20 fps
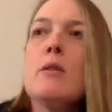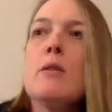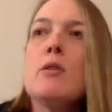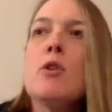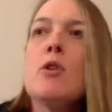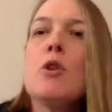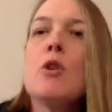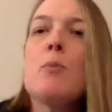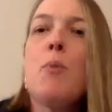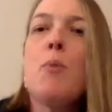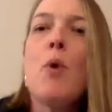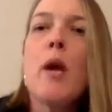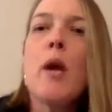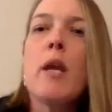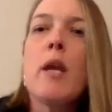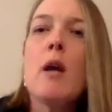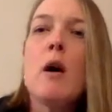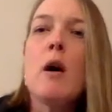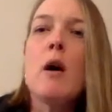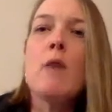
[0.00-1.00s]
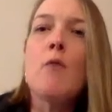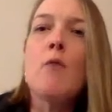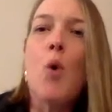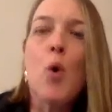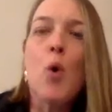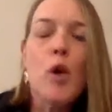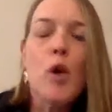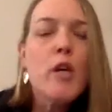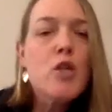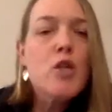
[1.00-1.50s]
to the point of
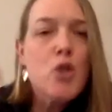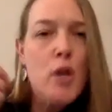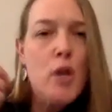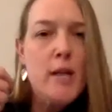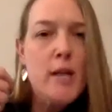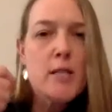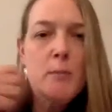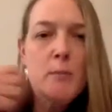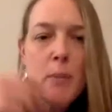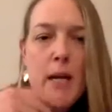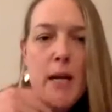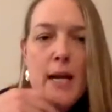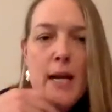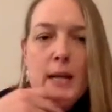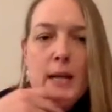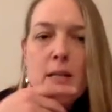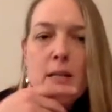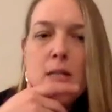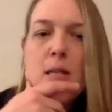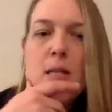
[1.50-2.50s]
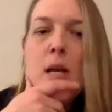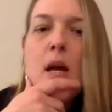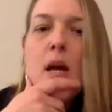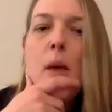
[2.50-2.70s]
organ transplants,